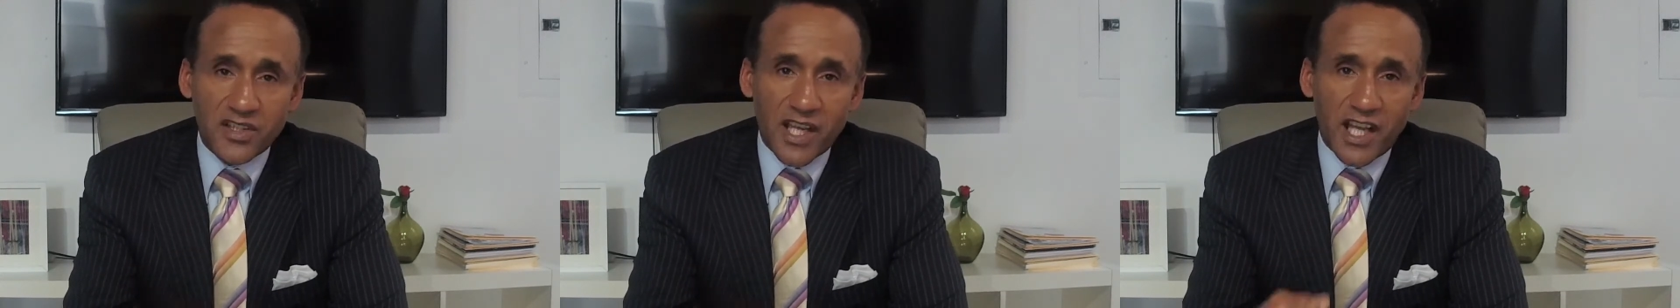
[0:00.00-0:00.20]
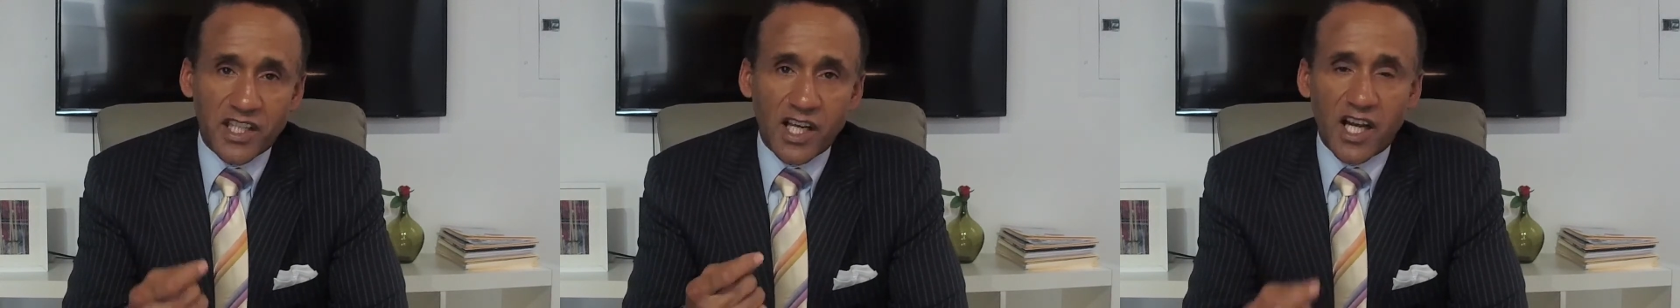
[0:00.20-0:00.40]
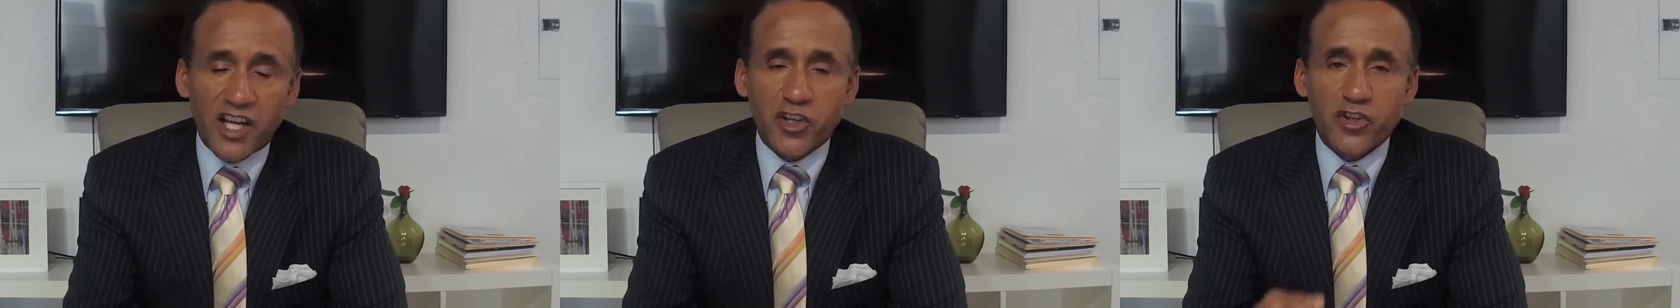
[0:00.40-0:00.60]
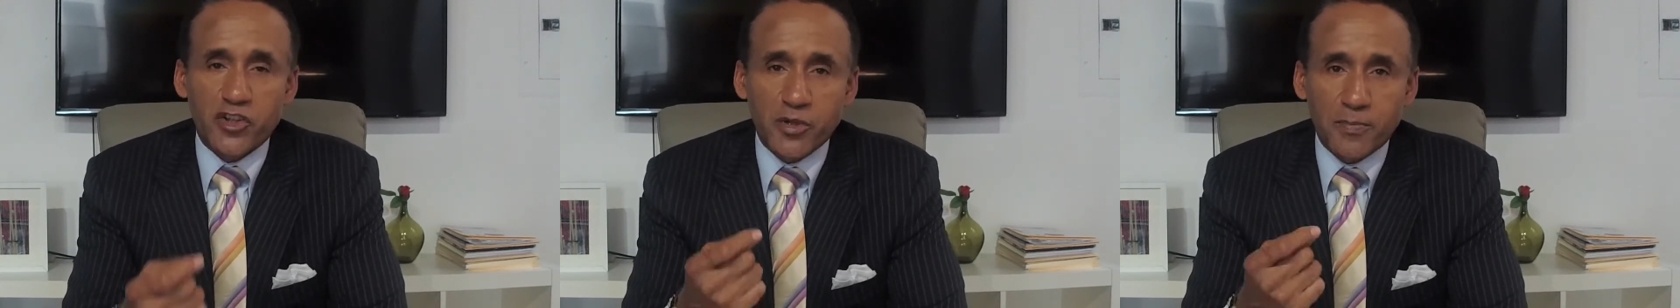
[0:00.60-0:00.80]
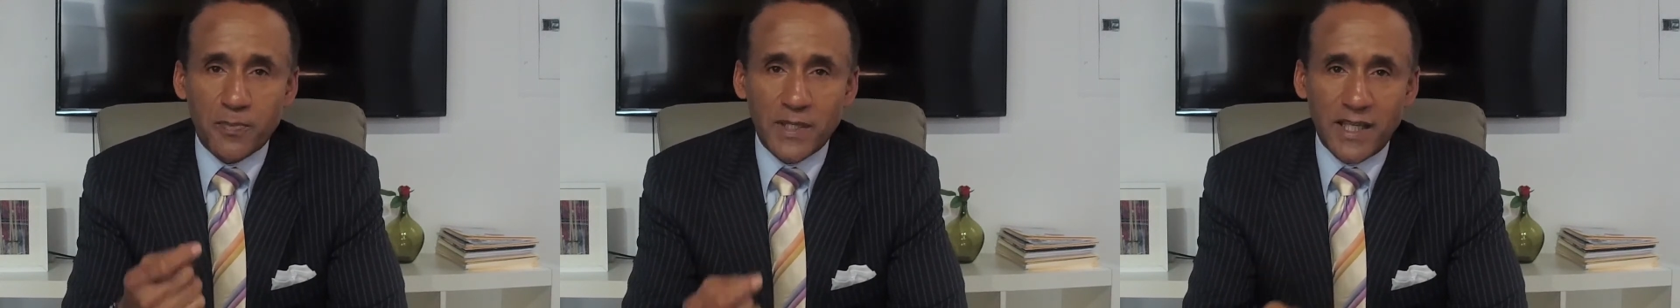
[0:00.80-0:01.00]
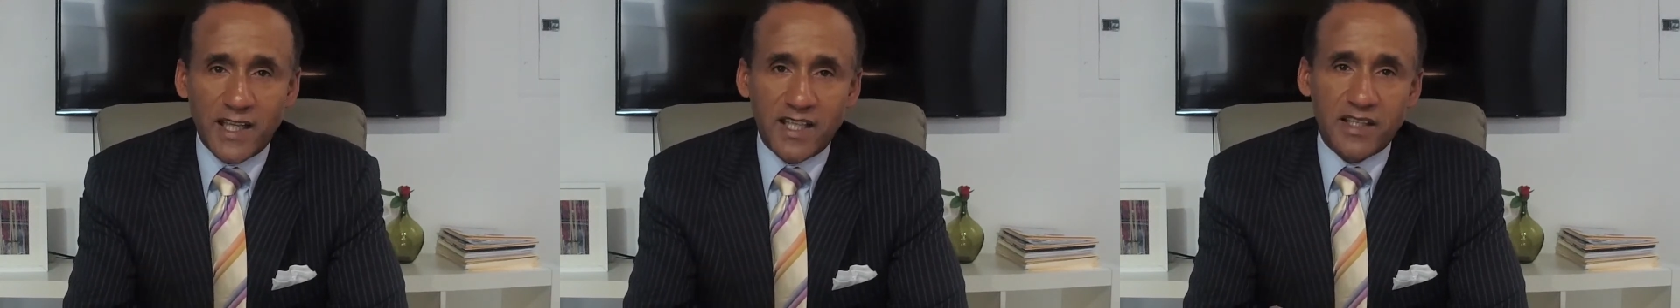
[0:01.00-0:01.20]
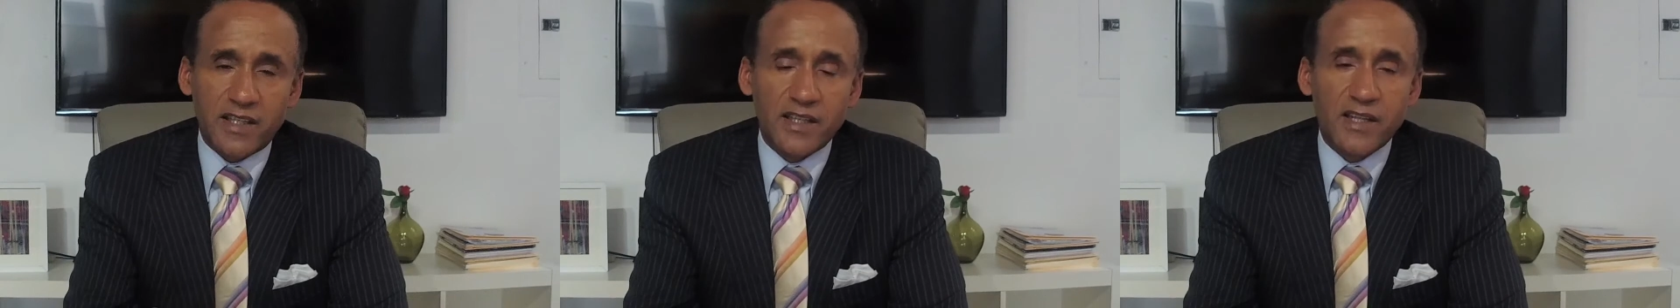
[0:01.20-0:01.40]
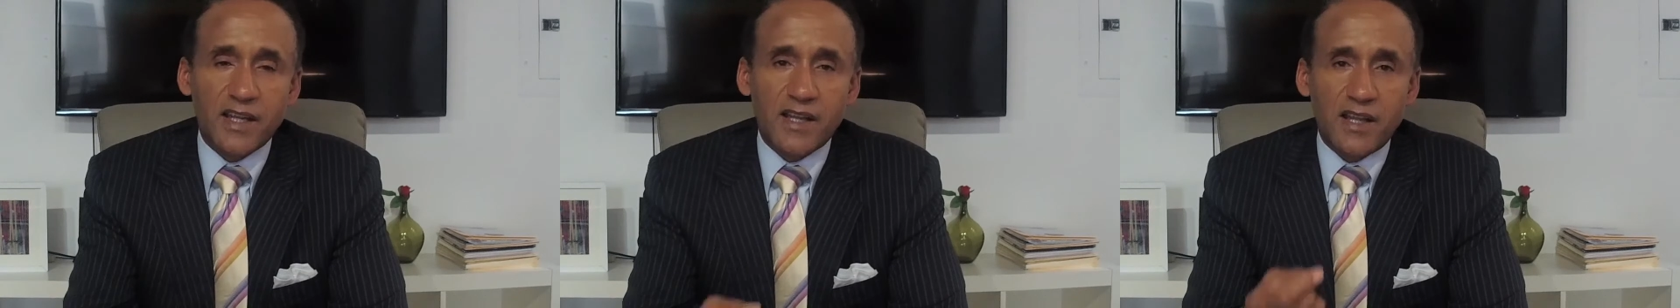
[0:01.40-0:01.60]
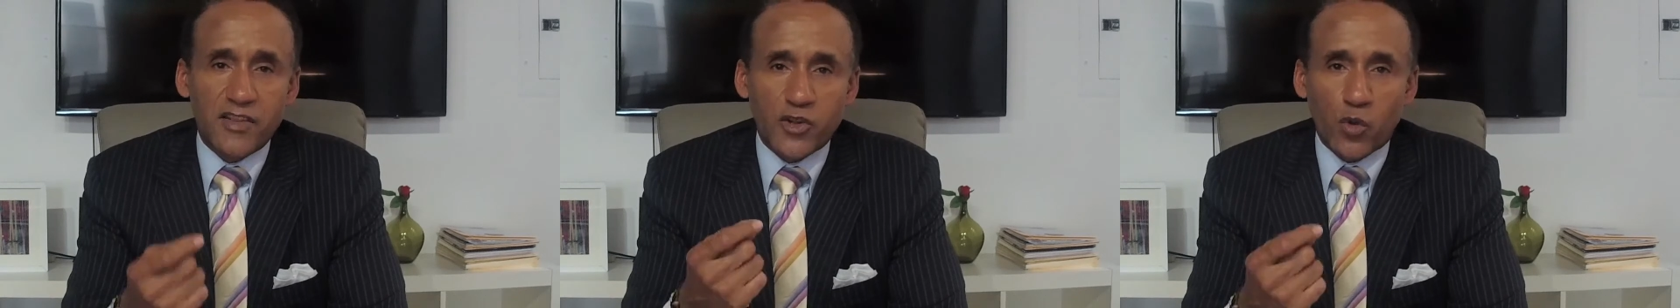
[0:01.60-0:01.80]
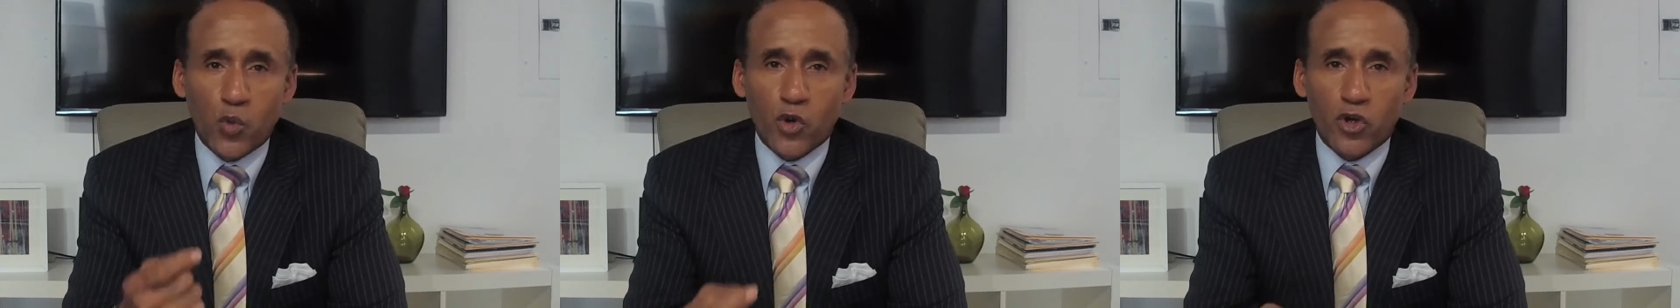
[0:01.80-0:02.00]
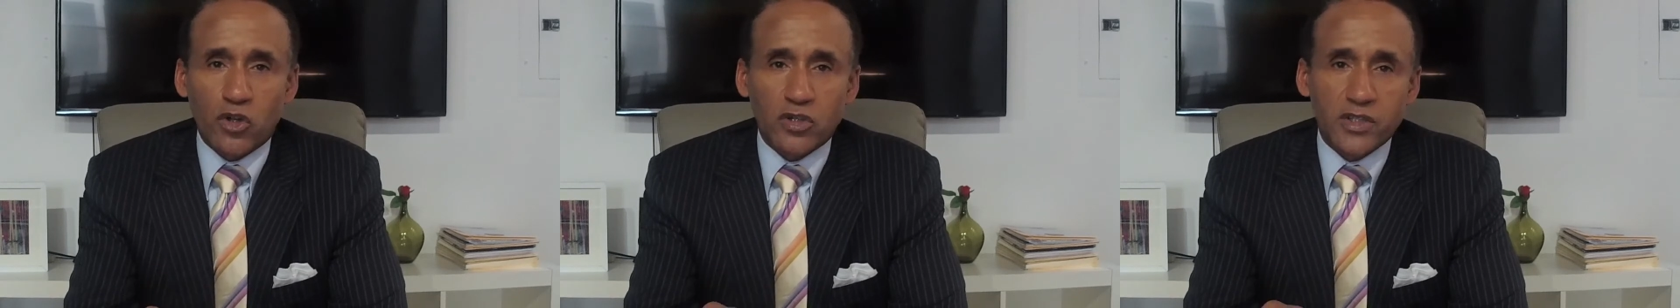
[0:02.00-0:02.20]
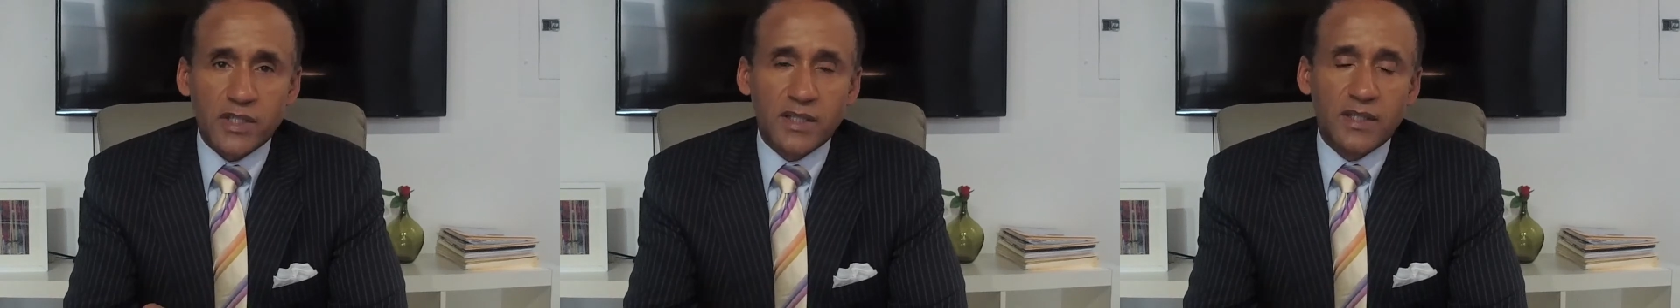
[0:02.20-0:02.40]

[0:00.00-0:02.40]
that underpin the world